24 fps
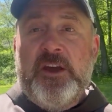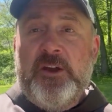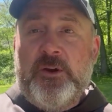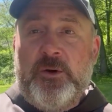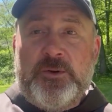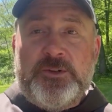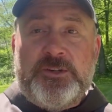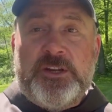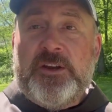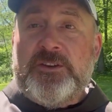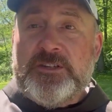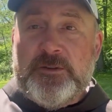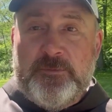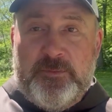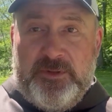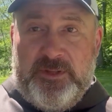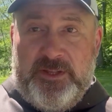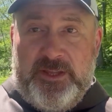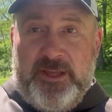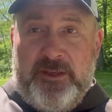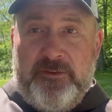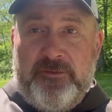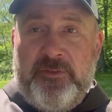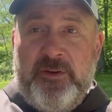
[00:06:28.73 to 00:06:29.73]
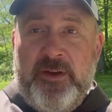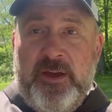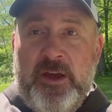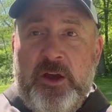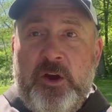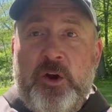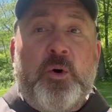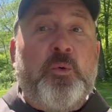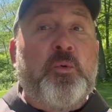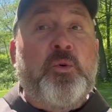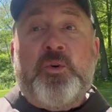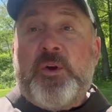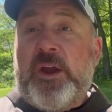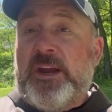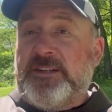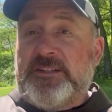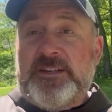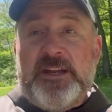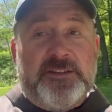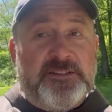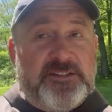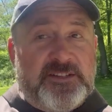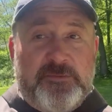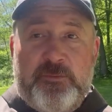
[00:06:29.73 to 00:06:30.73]
who dare to believe, who
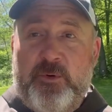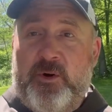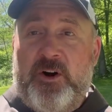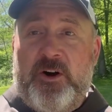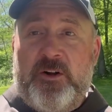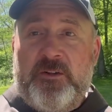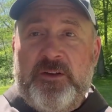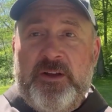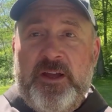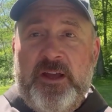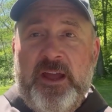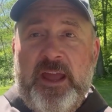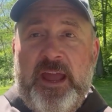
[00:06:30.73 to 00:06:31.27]
great and small,